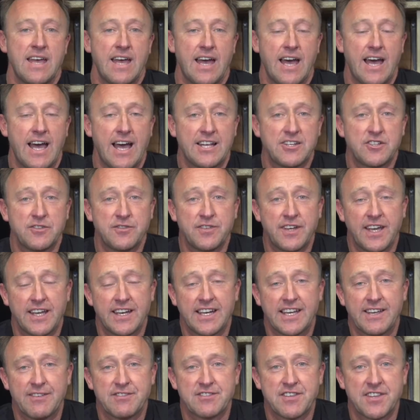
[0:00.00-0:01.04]
Uh, don't forget
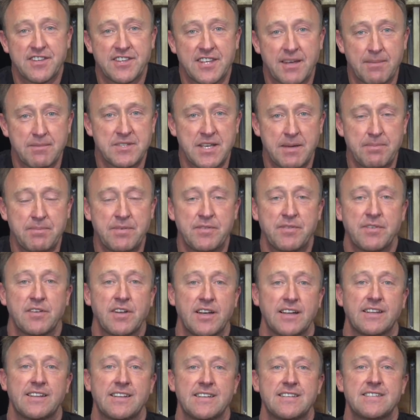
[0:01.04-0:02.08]
to give us a thumbs up if you
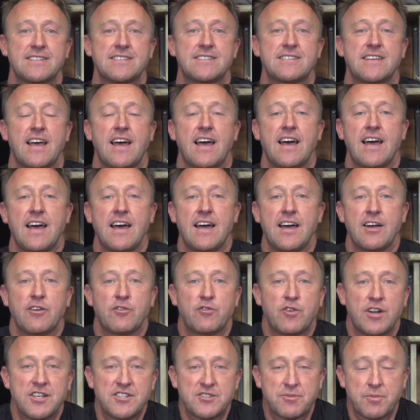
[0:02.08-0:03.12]
like this uh,
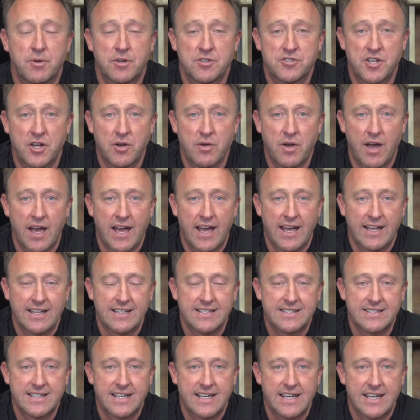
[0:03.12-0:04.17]
Race Report show
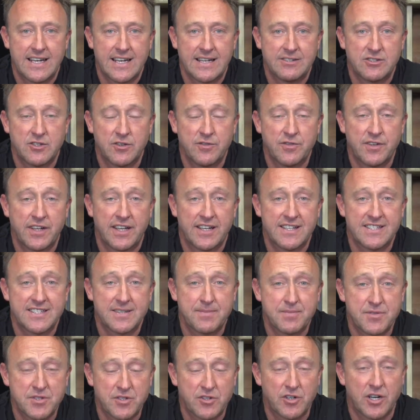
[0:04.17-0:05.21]
and uh, don't forget to
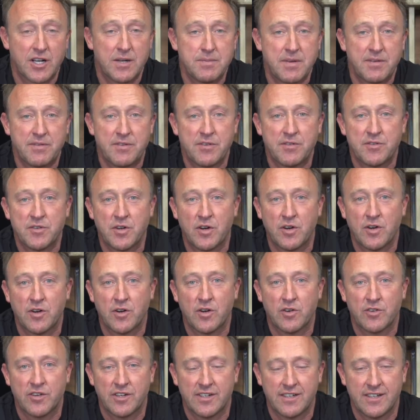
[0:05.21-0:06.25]
subscribe if you've not
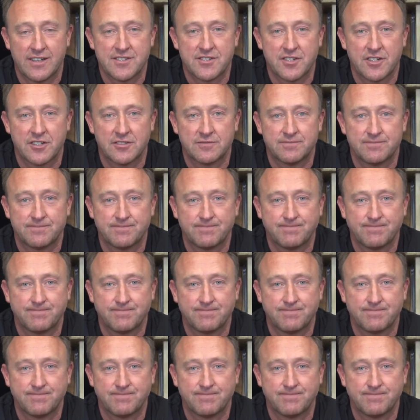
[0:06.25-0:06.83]
already done so.